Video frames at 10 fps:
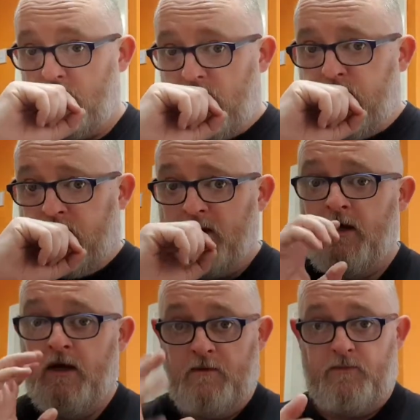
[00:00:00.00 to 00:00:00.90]

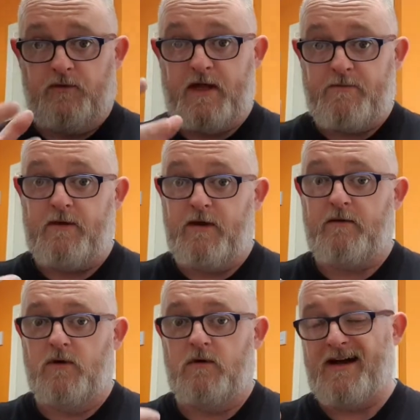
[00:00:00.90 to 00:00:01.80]
But they may
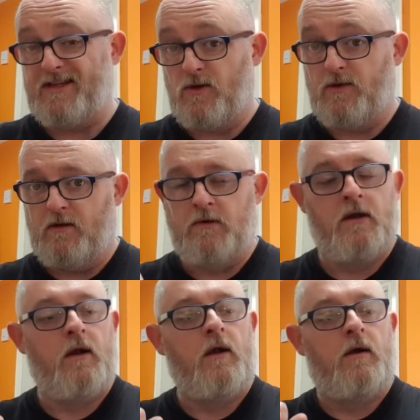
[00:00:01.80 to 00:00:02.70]
make more. I don't
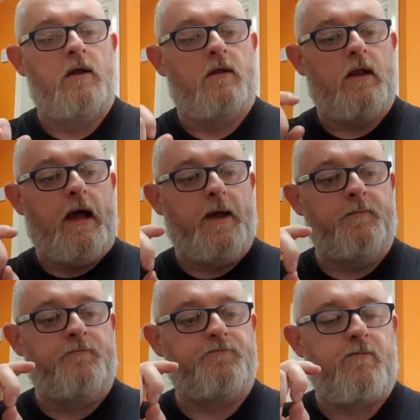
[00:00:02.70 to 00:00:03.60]

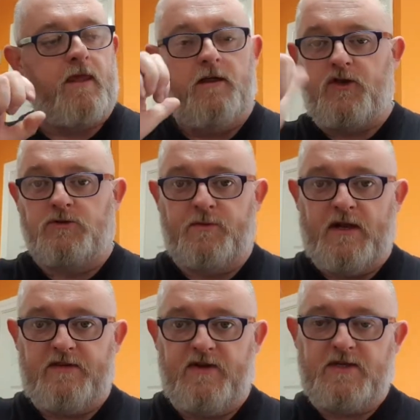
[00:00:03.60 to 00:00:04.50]
know. Thumbs
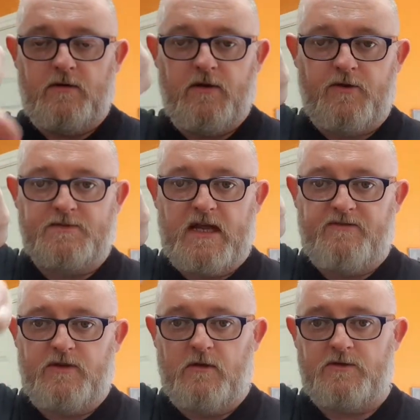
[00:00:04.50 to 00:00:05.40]
up at the video. Thumbs down
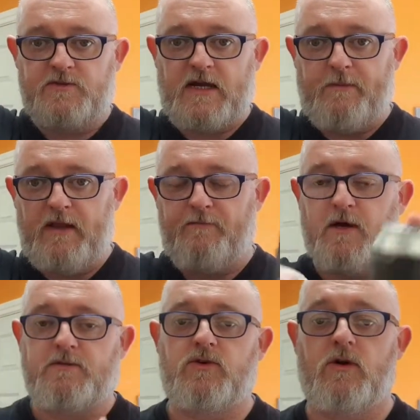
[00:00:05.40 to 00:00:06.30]
if you don't. Subscribe in that
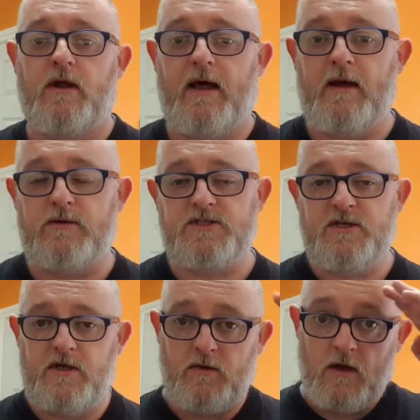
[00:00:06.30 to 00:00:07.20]
bottom corner. And I will
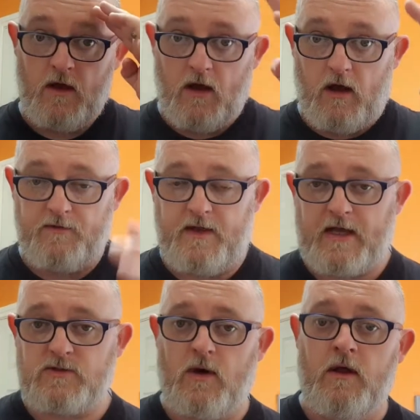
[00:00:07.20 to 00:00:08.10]
see you on the
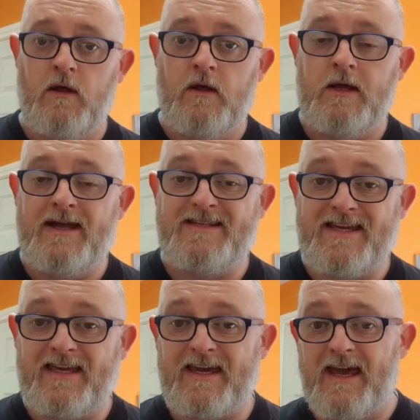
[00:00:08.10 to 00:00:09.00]
next one.
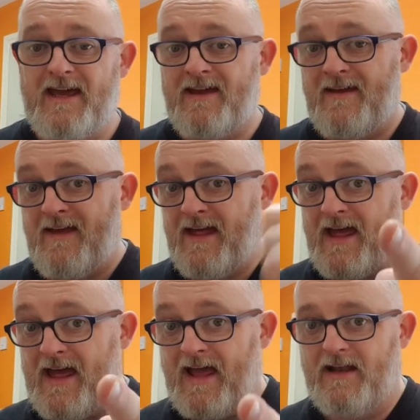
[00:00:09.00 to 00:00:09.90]
Take care.
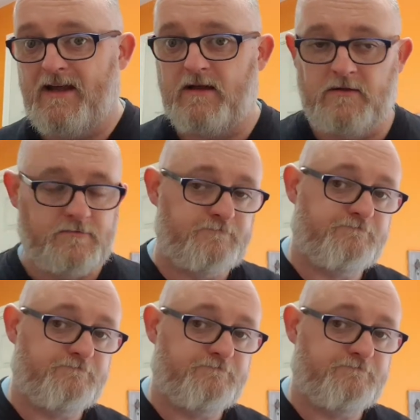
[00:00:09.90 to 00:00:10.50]
Hail the ale.